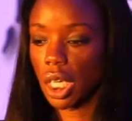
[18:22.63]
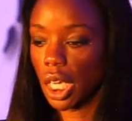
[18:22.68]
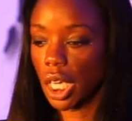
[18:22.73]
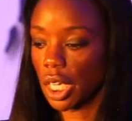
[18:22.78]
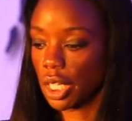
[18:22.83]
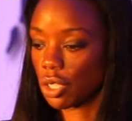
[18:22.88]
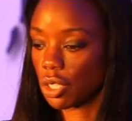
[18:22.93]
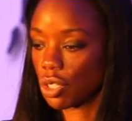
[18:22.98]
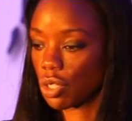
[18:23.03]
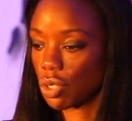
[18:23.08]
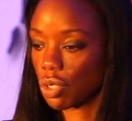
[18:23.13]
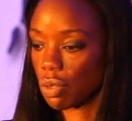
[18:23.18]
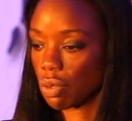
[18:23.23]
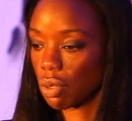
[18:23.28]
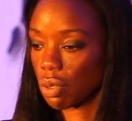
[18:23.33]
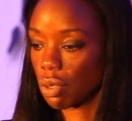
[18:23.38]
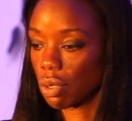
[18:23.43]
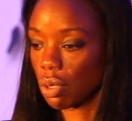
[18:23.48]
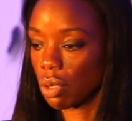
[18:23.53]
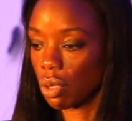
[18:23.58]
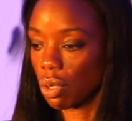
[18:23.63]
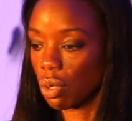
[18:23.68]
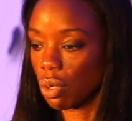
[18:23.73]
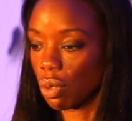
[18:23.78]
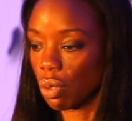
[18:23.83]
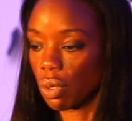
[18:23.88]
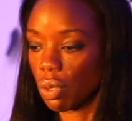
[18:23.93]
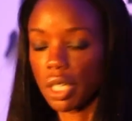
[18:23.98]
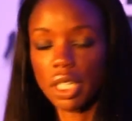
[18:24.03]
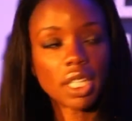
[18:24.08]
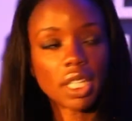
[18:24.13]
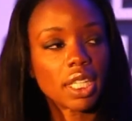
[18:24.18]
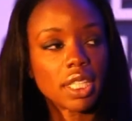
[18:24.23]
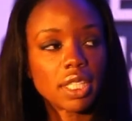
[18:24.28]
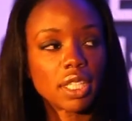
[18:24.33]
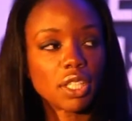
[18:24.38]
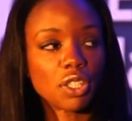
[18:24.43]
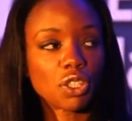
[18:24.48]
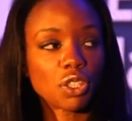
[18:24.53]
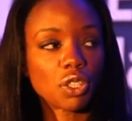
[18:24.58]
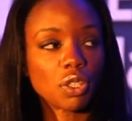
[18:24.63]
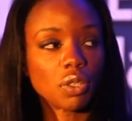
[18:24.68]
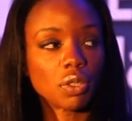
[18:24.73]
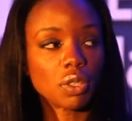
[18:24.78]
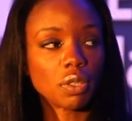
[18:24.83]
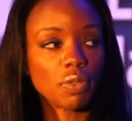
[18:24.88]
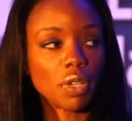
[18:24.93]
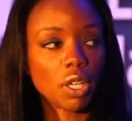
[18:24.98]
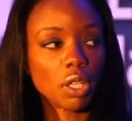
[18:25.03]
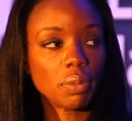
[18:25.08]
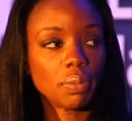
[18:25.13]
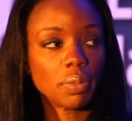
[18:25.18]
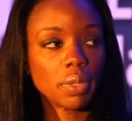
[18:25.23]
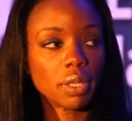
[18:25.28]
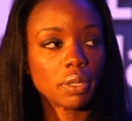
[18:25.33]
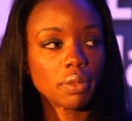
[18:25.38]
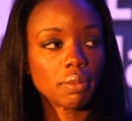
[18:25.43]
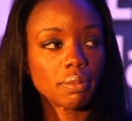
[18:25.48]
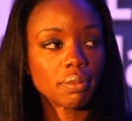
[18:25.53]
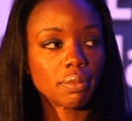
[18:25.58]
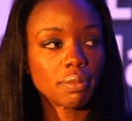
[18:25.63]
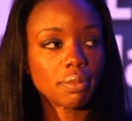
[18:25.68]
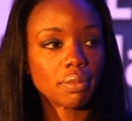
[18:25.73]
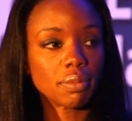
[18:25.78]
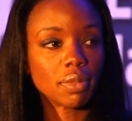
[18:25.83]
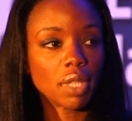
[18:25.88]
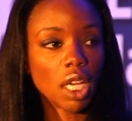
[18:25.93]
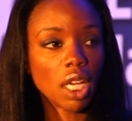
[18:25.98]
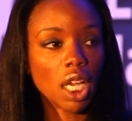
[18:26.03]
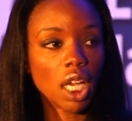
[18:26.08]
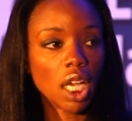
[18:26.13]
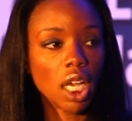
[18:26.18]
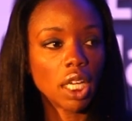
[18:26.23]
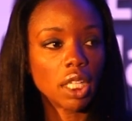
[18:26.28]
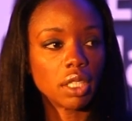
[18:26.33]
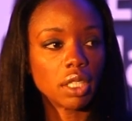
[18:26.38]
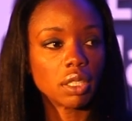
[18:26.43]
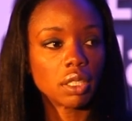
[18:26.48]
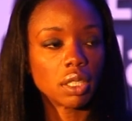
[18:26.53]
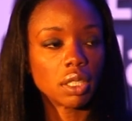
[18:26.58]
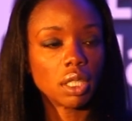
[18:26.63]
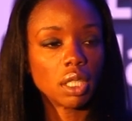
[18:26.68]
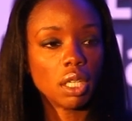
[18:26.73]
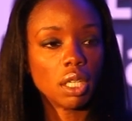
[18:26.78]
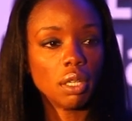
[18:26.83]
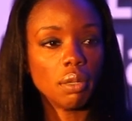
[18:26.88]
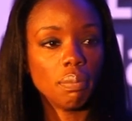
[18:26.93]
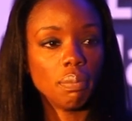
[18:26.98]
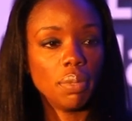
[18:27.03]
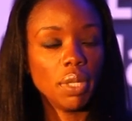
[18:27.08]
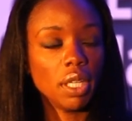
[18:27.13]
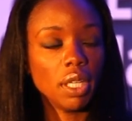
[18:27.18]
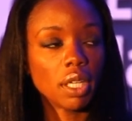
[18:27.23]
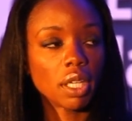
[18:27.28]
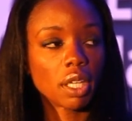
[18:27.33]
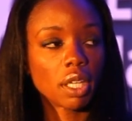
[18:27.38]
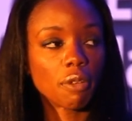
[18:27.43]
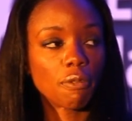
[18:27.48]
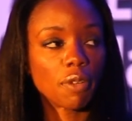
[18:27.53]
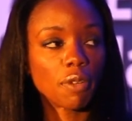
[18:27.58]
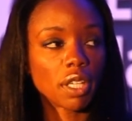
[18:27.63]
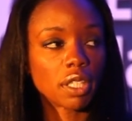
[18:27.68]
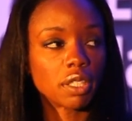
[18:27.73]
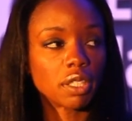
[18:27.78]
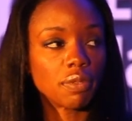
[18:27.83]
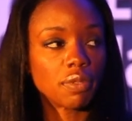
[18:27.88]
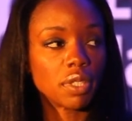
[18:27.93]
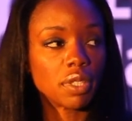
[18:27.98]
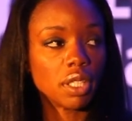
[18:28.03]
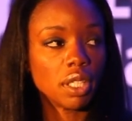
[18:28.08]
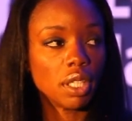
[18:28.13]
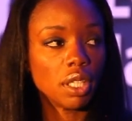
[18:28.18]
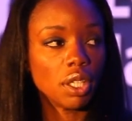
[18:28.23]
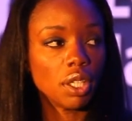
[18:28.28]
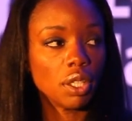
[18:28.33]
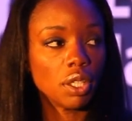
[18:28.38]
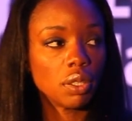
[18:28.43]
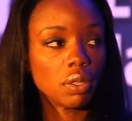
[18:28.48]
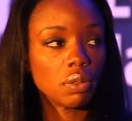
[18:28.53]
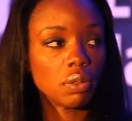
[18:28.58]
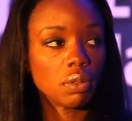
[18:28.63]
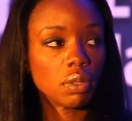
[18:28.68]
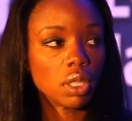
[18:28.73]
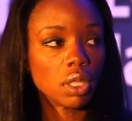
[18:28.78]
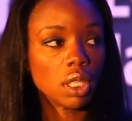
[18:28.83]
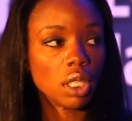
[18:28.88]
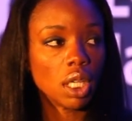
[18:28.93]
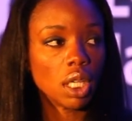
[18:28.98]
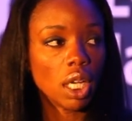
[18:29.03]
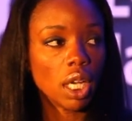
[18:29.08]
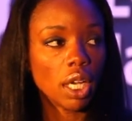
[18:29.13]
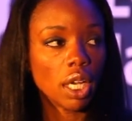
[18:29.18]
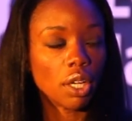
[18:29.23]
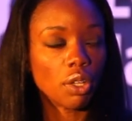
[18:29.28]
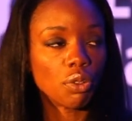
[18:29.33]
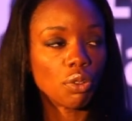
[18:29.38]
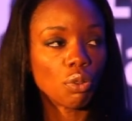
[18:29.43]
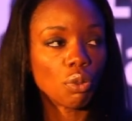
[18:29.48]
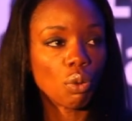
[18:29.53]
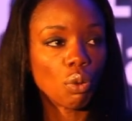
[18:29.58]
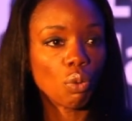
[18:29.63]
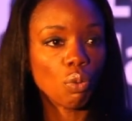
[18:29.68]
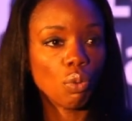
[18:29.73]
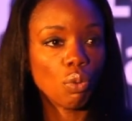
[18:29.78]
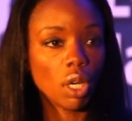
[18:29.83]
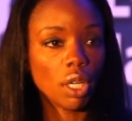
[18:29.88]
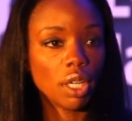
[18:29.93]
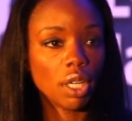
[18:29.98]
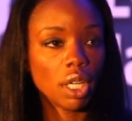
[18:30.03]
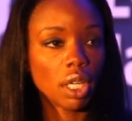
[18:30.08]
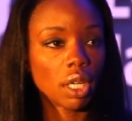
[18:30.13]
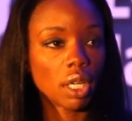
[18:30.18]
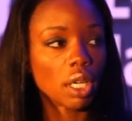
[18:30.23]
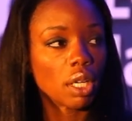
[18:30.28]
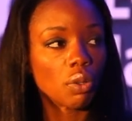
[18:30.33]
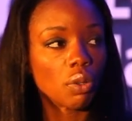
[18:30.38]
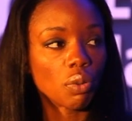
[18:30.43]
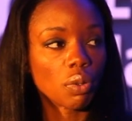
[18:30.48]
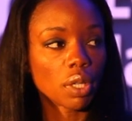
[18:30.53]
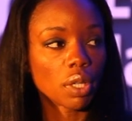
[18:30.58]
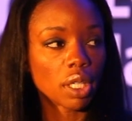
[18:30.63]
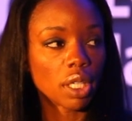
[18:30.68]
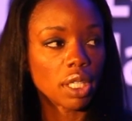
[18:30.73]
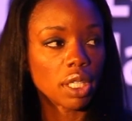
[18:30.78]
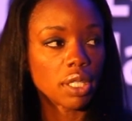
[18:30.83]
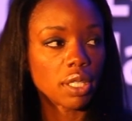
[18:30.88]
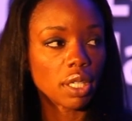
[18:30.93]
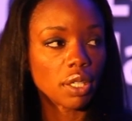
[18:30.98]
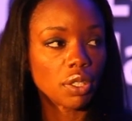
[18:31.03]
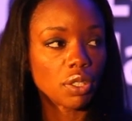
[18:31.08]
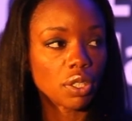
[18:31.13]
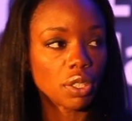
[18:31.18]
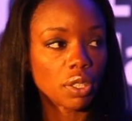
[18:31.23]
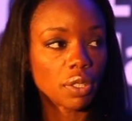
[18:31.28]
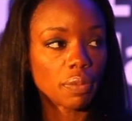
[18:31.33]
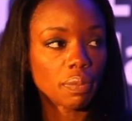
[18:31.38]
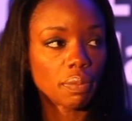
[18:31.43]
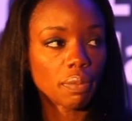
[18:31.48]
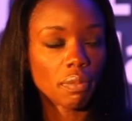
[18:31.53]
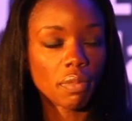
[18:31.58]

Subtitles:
It's organizational development and being an effective CEO and running an organization.